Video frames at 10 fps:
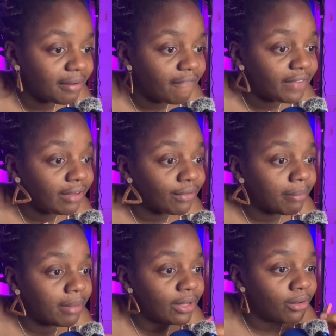Favorite
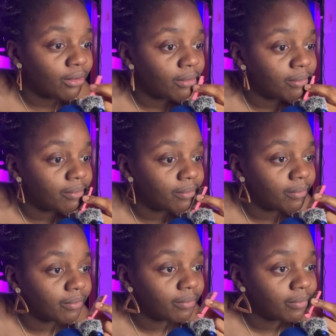meal.
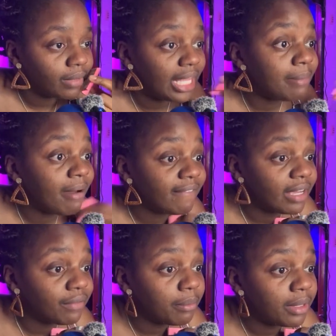Eat my
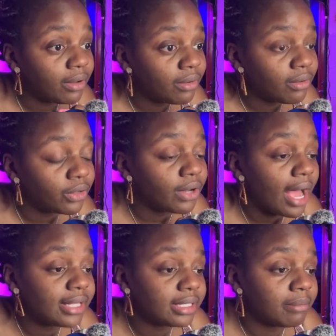favorite meal, or you're
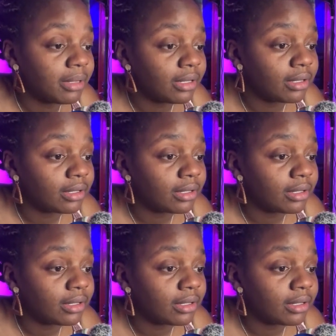asking me?